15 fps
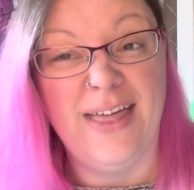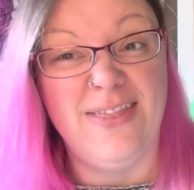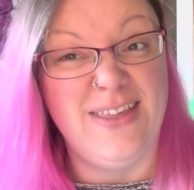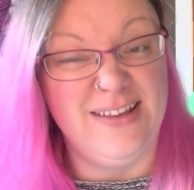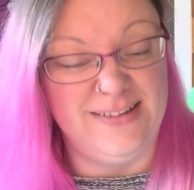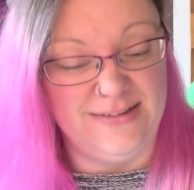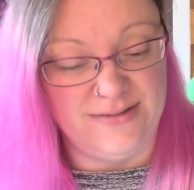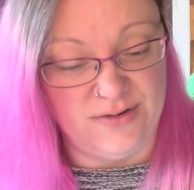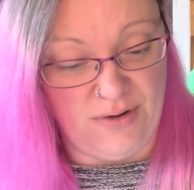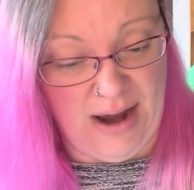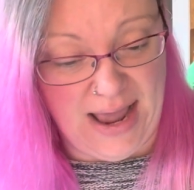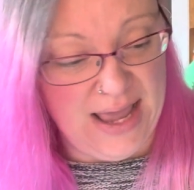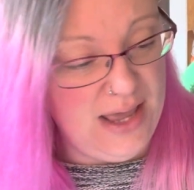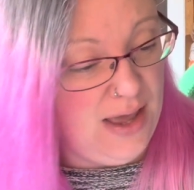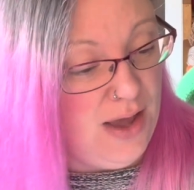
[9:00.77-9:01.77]
This is
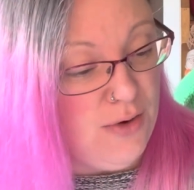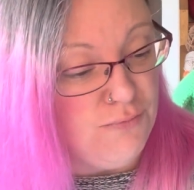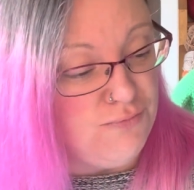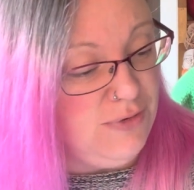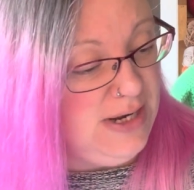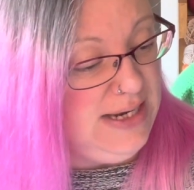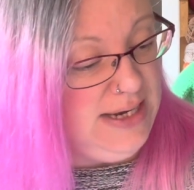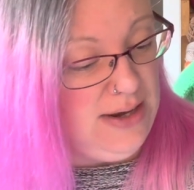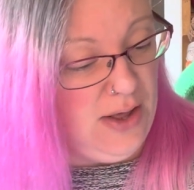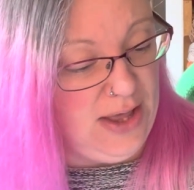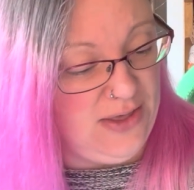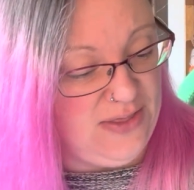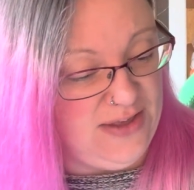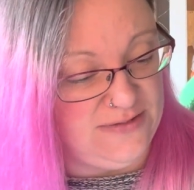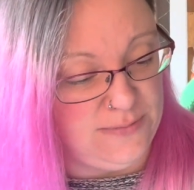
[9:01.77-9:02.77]
great. Really
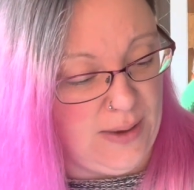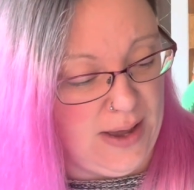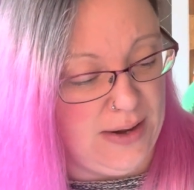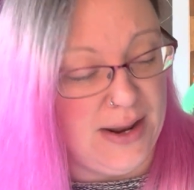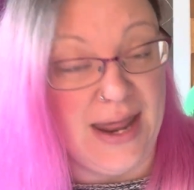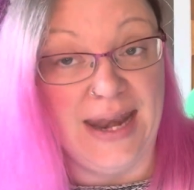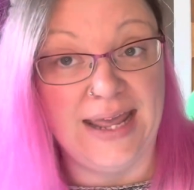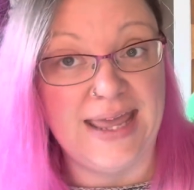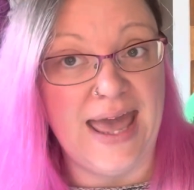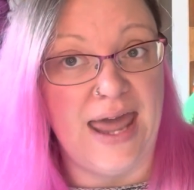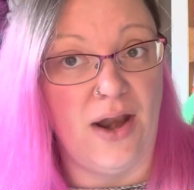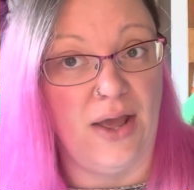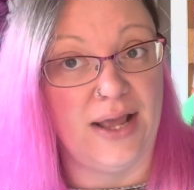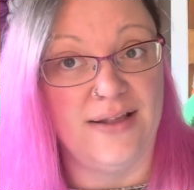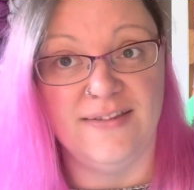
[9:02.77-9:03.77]
like this one. And
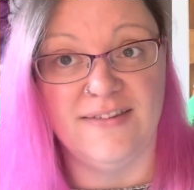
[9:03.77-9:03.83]
again, I can